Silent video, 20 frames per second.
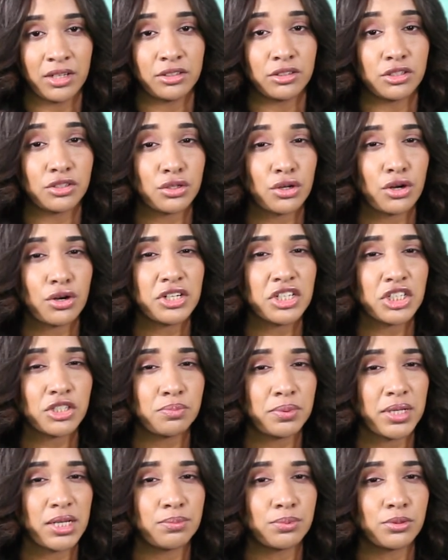The Scottish
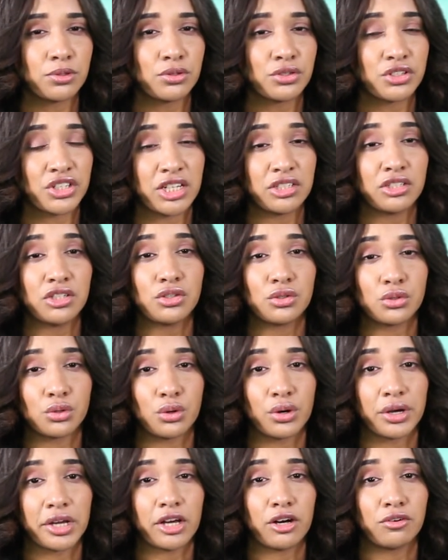people share the
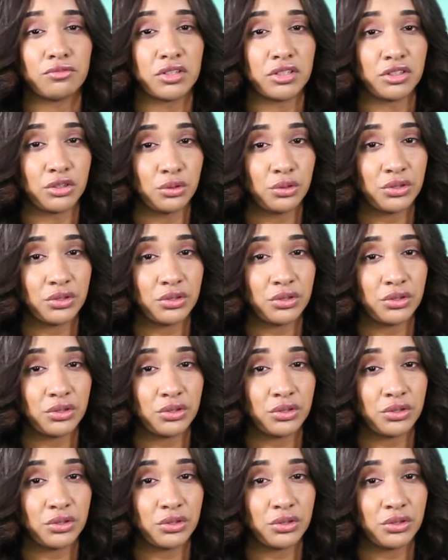joy of the new